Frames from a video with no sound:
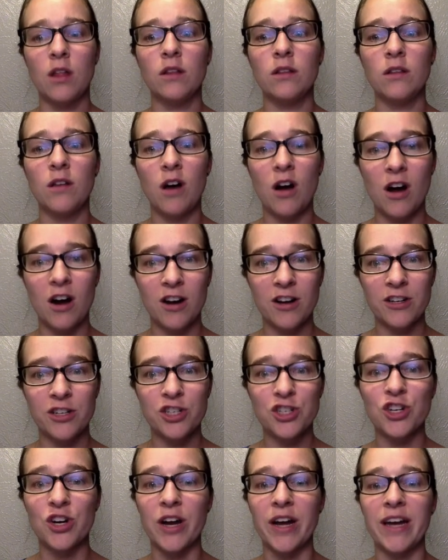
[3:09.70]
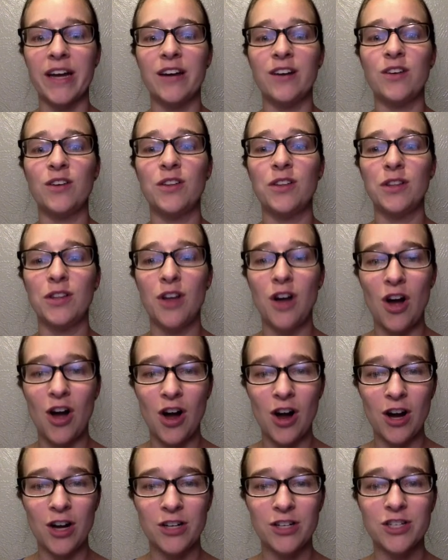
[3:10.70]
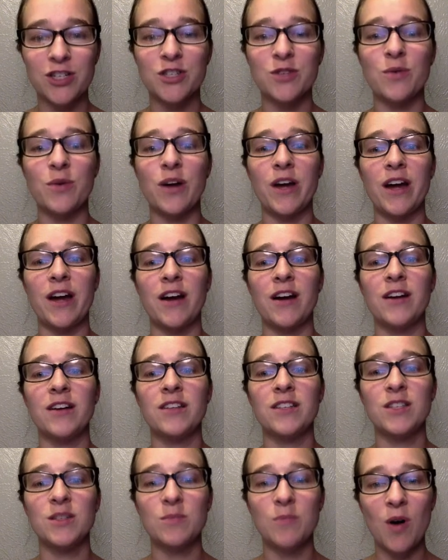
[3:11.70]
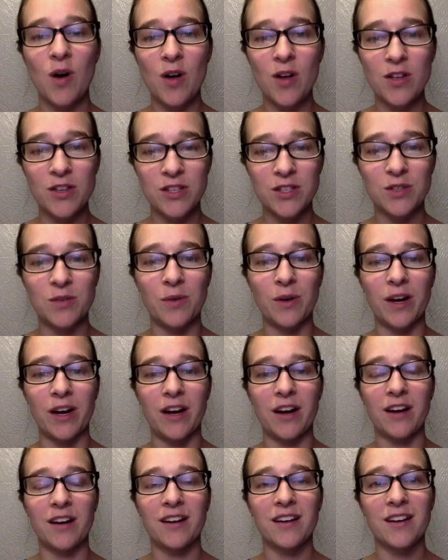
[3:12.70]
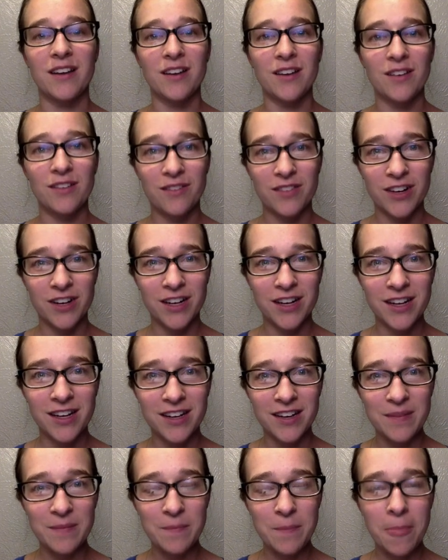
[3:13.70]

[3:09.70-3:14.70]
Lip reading: Large triangle, large square, small square. Very good.